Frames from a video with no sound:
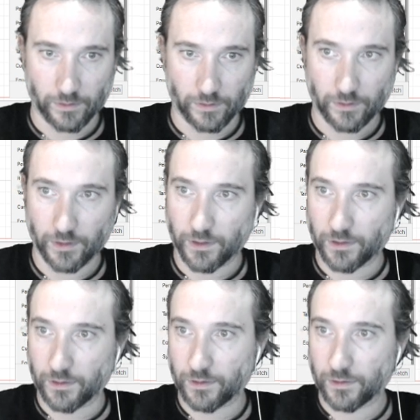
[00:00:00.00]
That
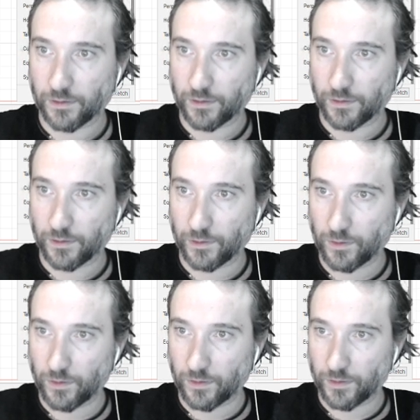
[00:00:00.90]
is
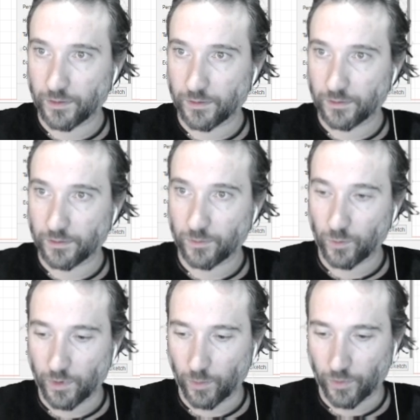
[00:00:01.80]
not
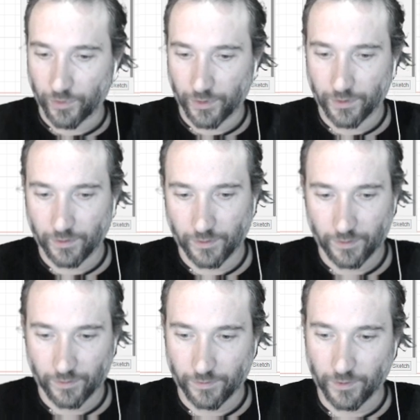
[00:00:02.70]
what I wanted.
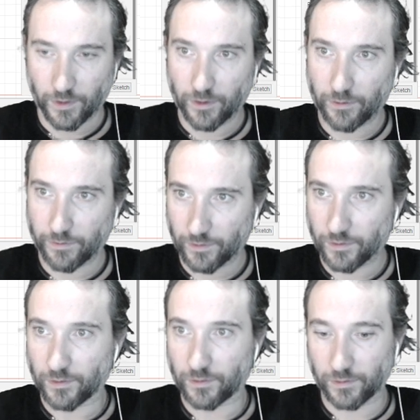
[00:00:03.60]
5.
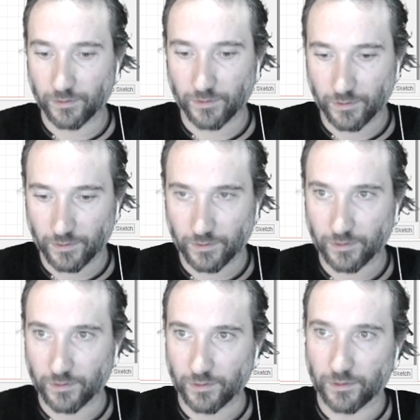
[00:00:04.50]

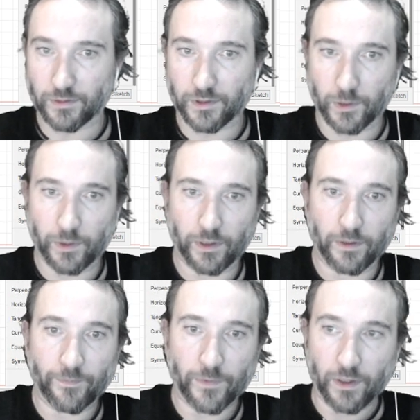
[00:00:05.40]
There we are.
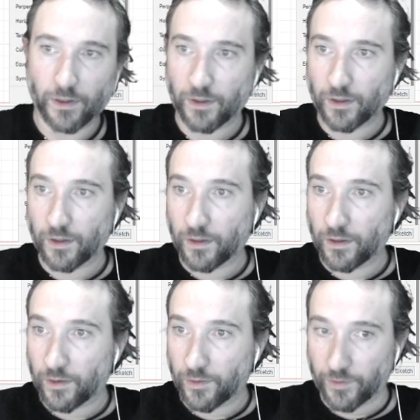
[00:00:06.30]

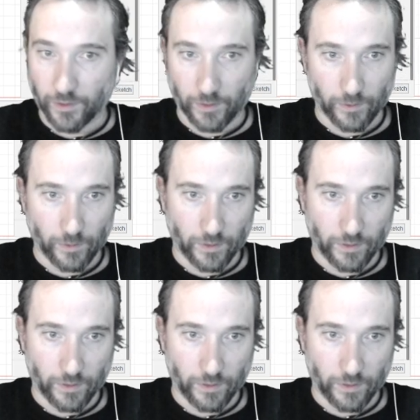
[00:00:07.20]
So